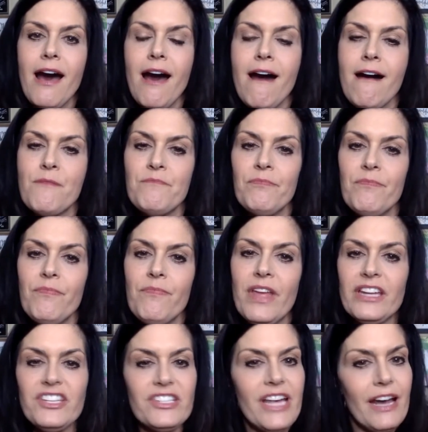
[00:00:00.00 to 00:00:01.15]
um,
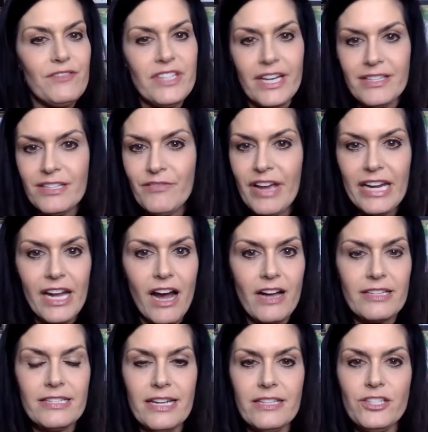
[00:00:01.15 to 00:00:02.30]
they just have tons of
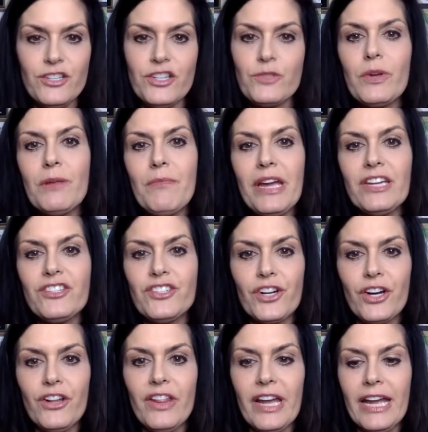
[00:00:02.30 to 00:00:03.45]
antioxidants. You just want to make
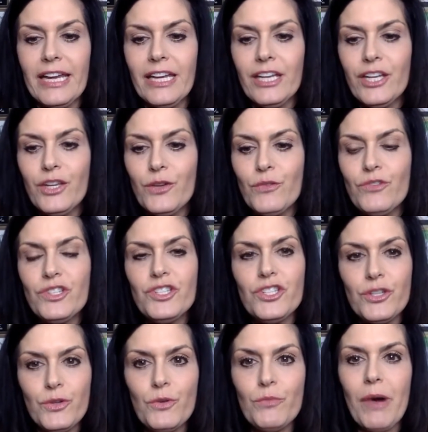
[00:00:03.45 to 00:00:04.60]
sure that you
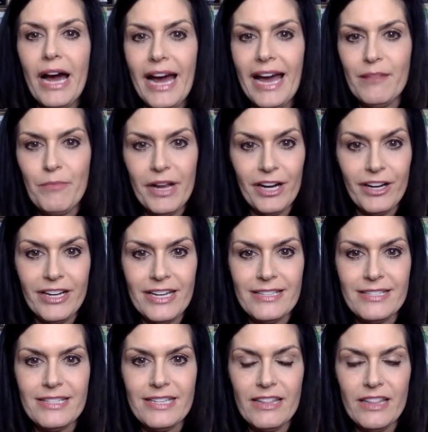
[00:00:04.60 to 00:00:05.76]
do buy the
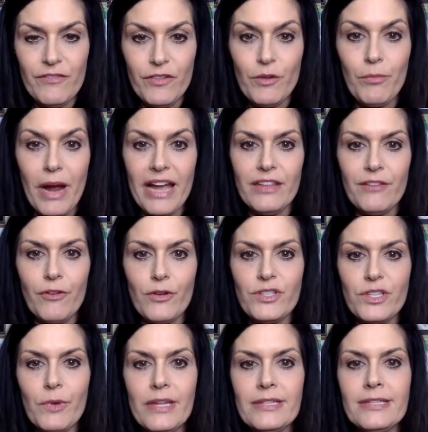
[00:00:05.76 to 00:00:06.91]
berries, that if you're buying the
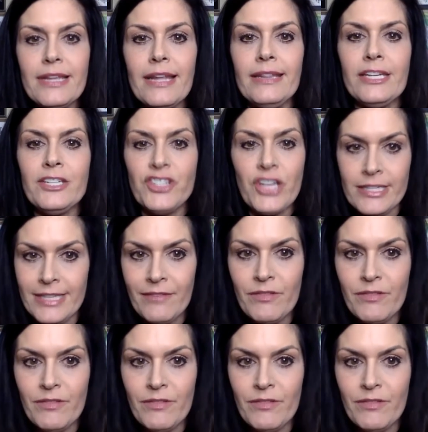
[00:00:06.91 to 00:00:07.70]
frozen ones, that they just